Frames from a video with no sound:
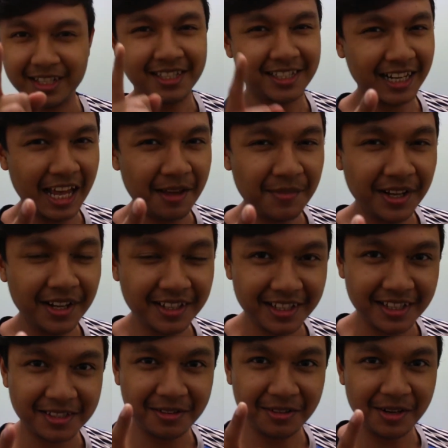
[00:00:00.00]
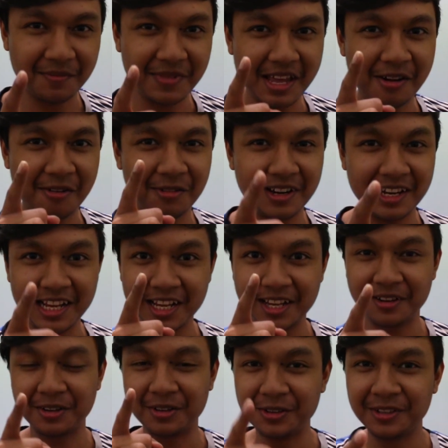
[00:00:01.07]
Disclaimer, there's gonna be a really
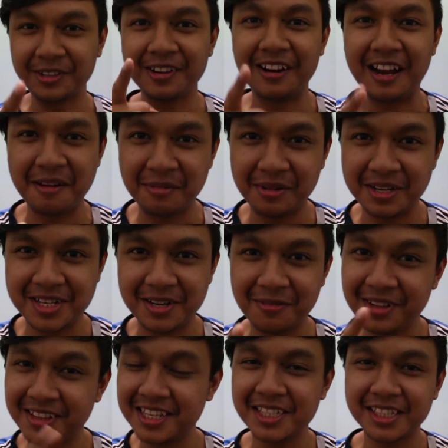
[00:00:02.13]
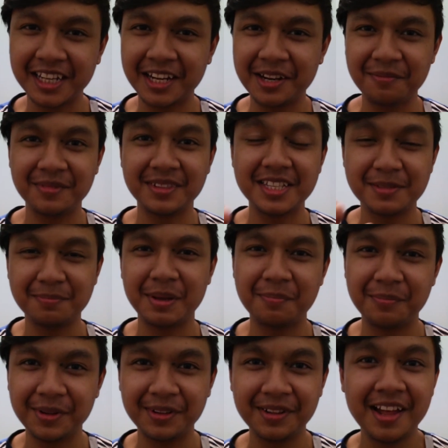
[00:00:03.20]
good collaboration with these
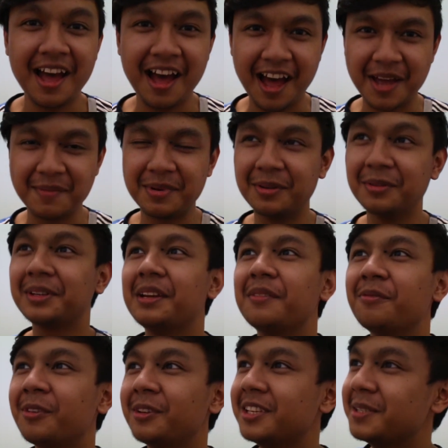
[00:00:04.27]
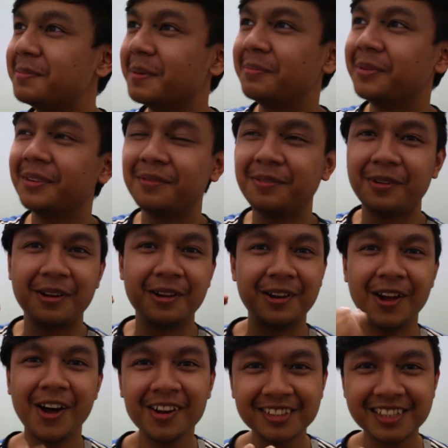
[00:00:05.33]
people. I've been looking for these people for a
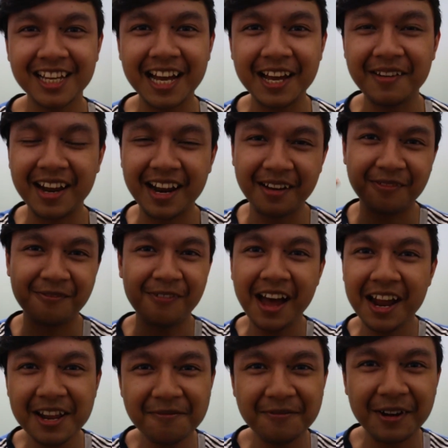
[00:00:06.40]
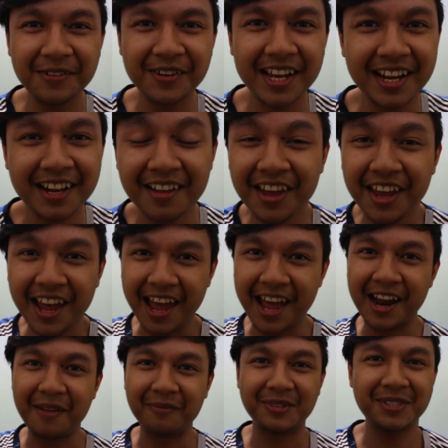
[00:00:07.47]
long time and I finally found it,
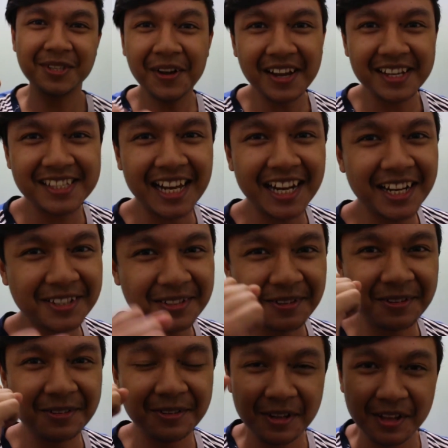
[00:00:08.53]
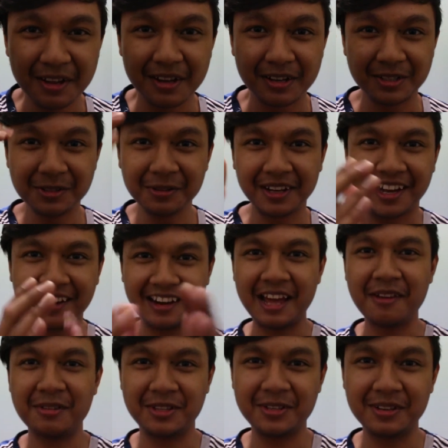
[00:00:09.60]
and I'm so excited to do a
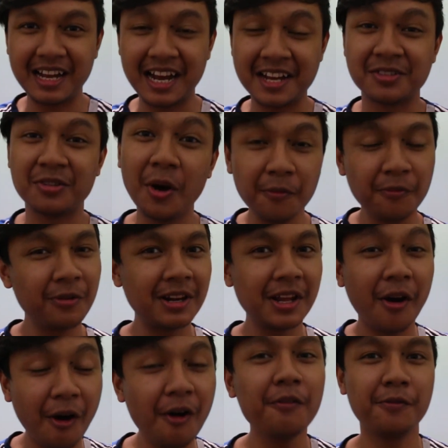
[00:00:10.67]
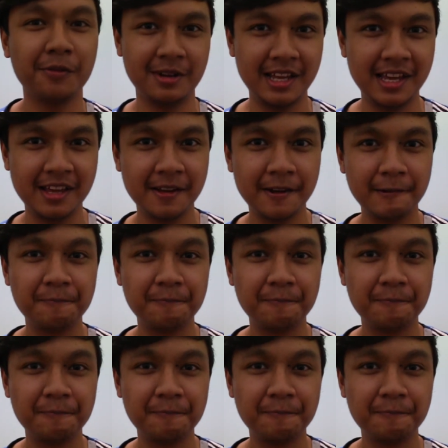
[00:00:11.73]
collab with you guys. Hopefully